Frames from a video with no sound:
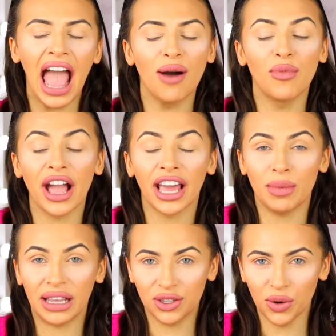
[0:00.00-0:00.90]
and we are going
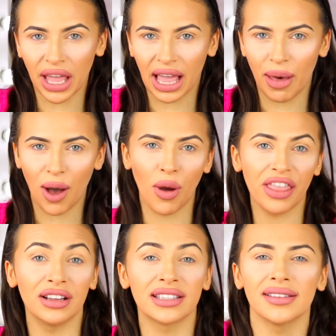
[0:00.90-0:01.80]
to be talking about
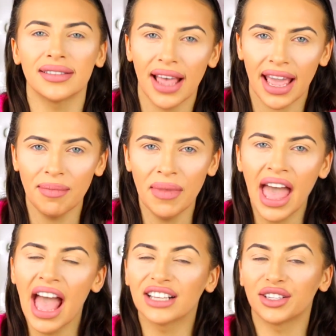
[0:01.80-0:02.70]
whether it's the same
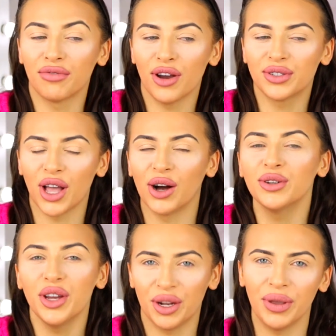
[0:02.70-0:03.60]
as the Rose
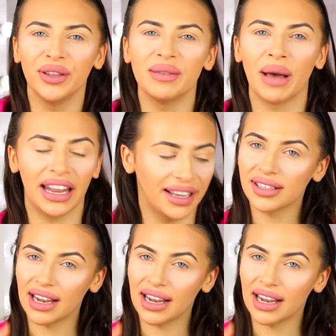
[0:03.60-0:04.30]
Gold Huda Beauty Palette.